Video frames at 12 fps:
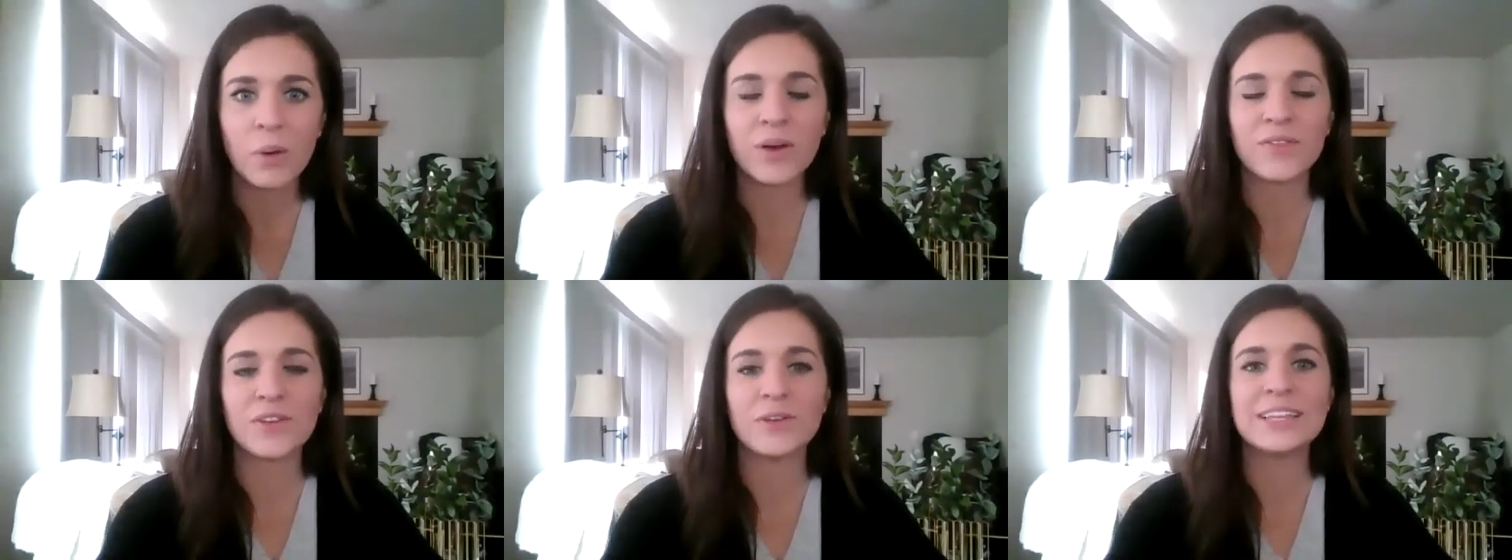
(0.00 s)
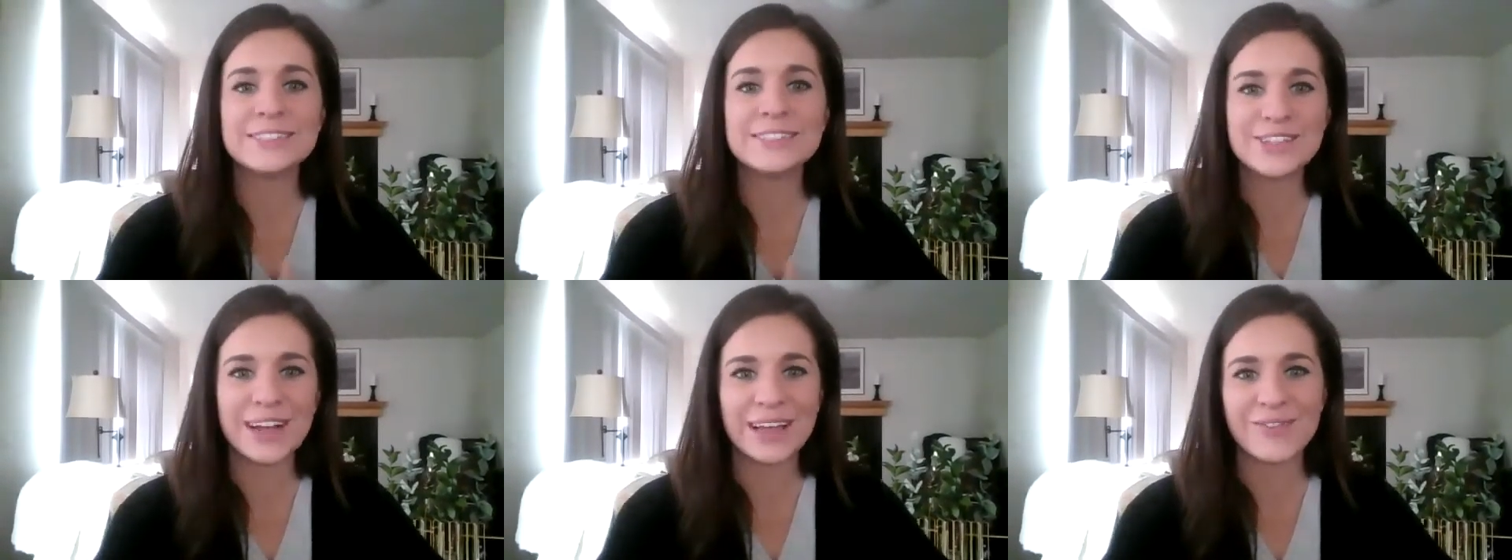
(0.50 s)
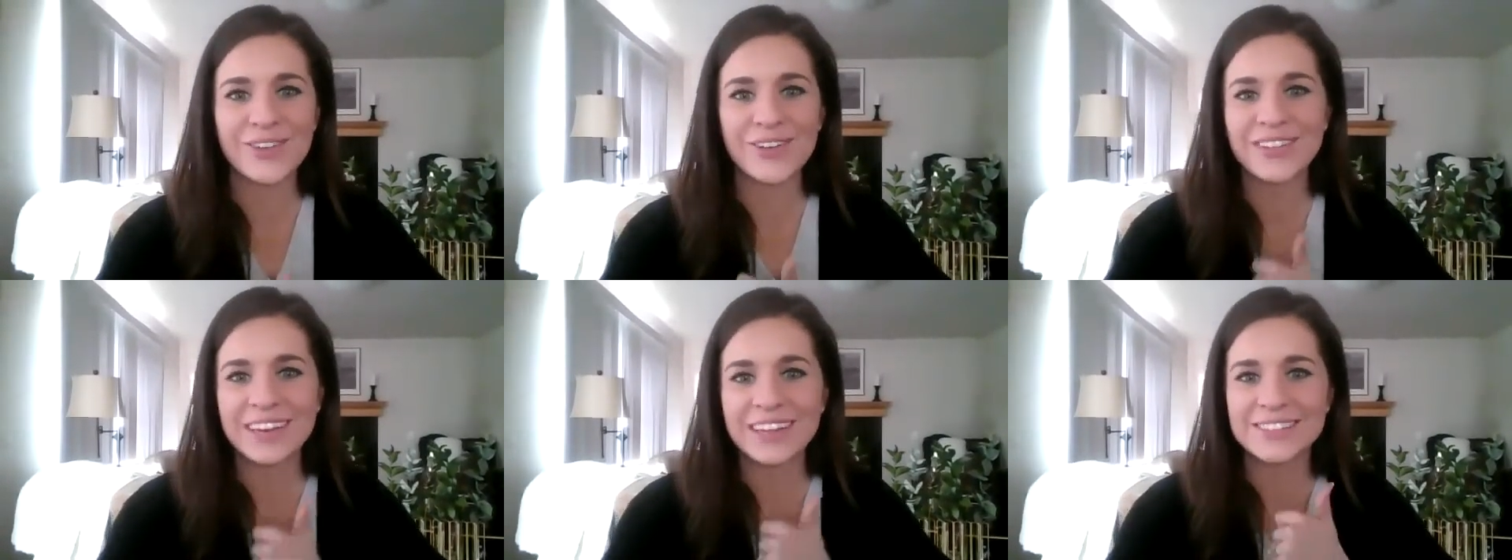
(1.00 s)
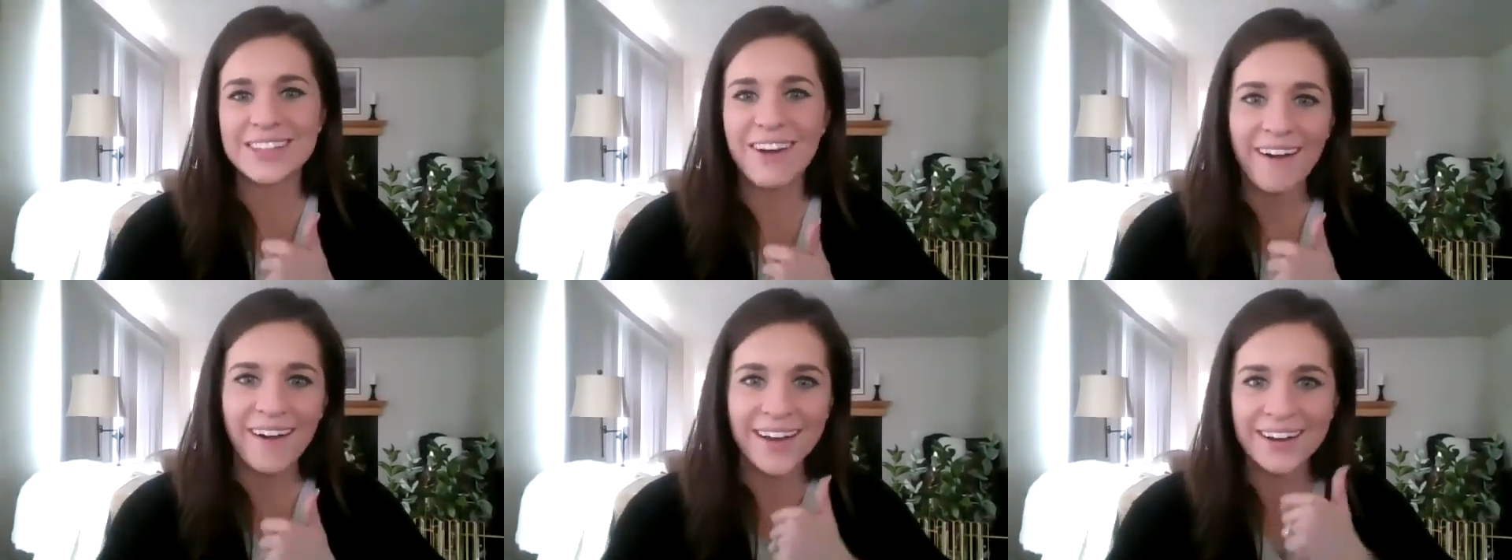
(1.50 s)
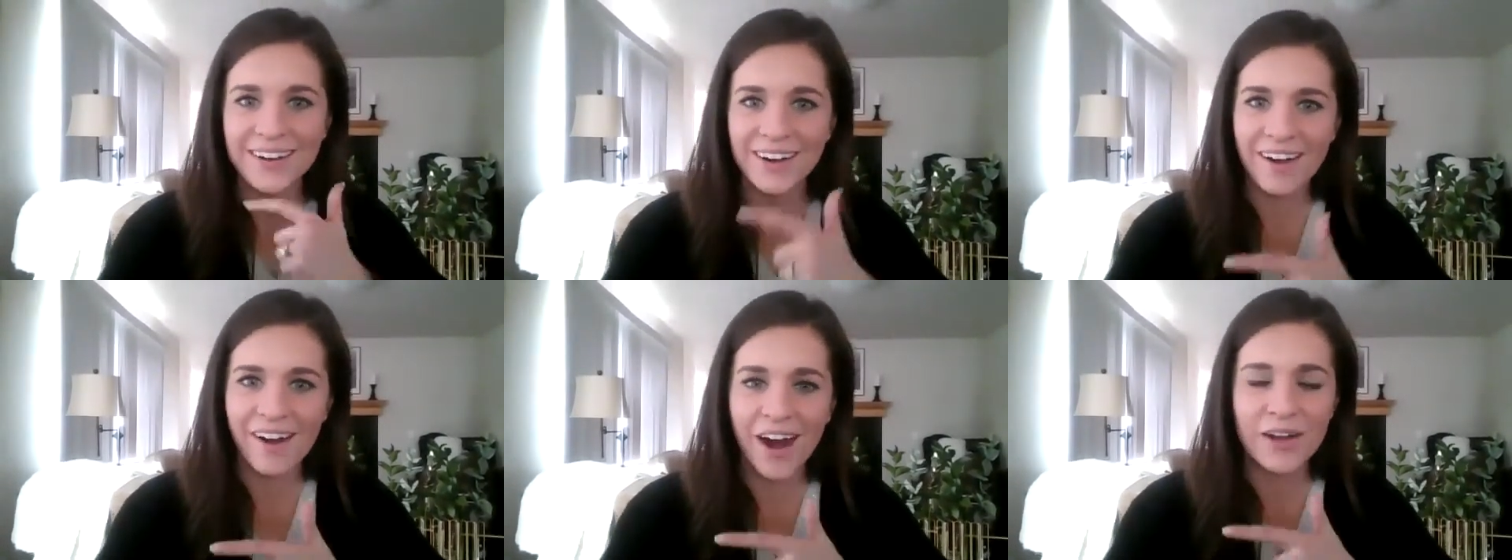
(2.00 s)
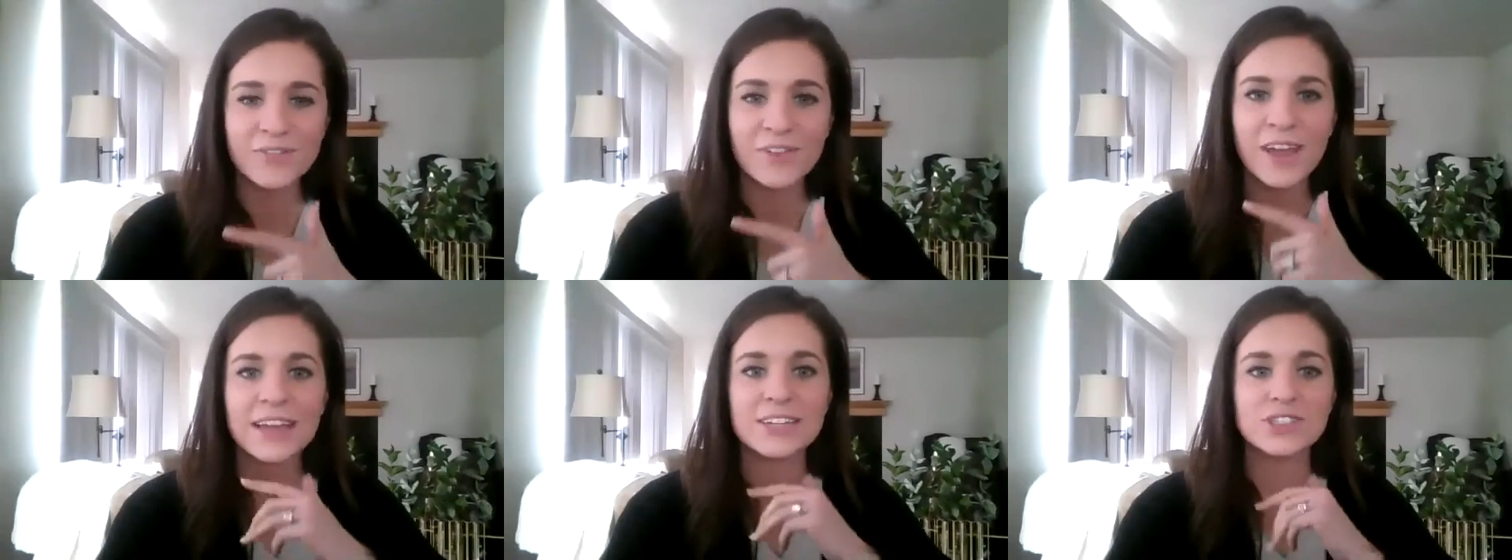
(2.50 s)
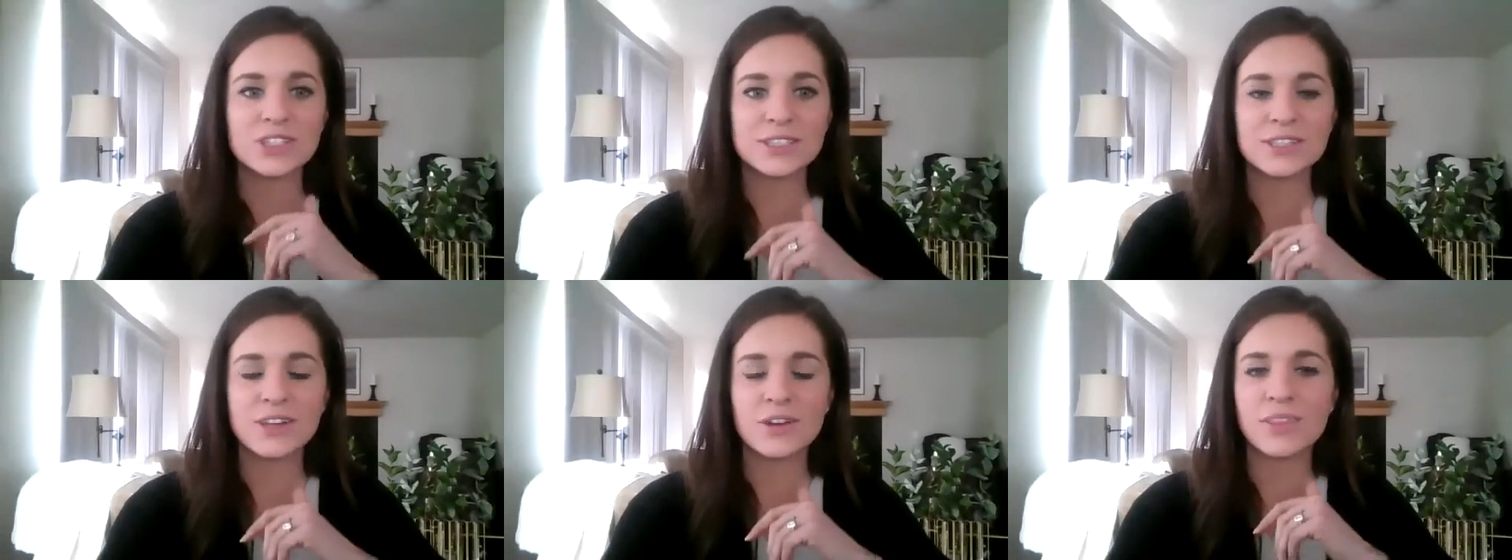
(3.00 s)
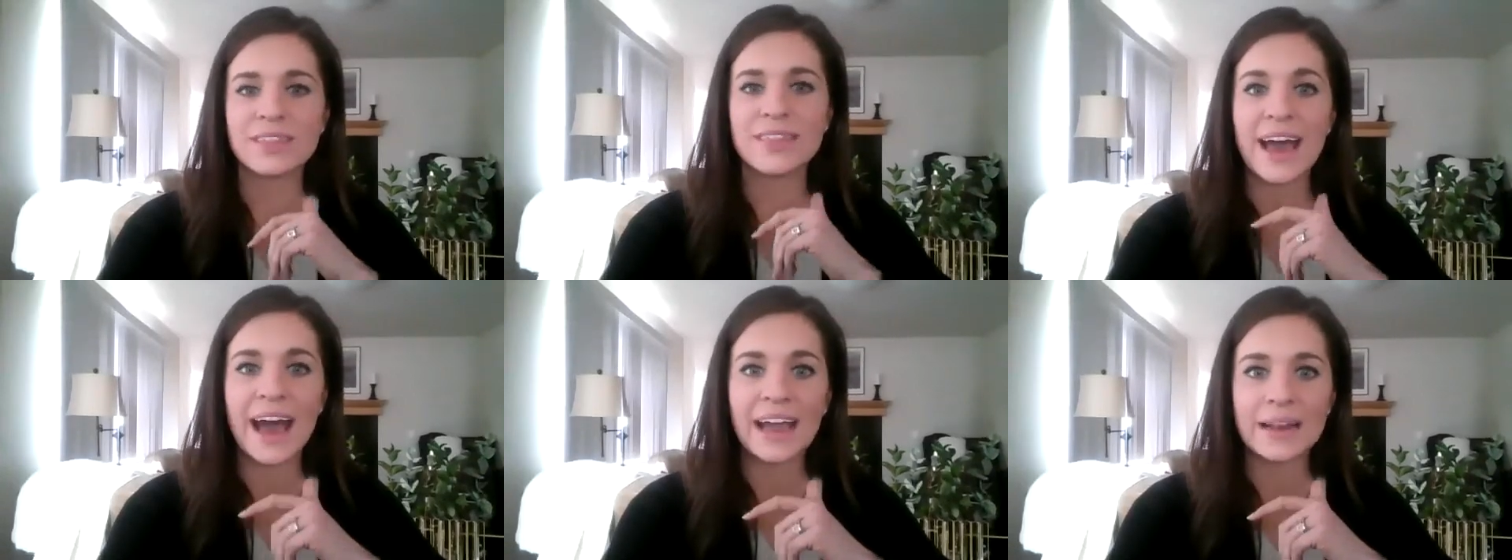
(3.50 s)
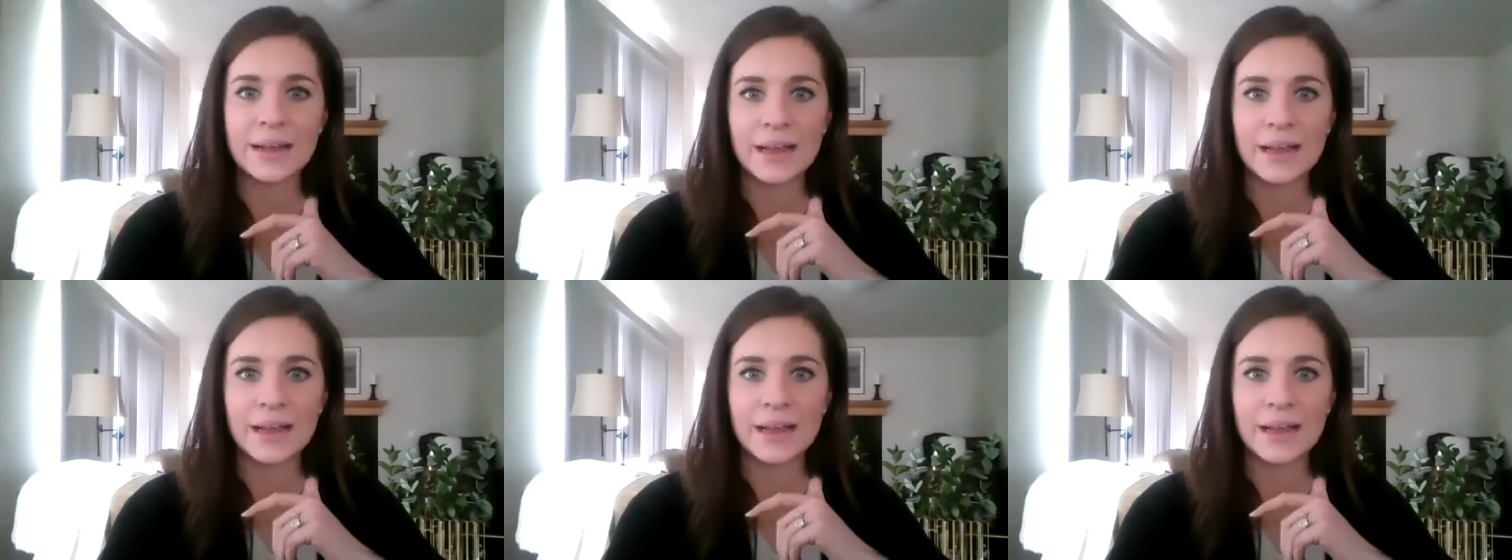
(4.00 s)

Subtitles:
or if you need to check if your video is on or off, just know that that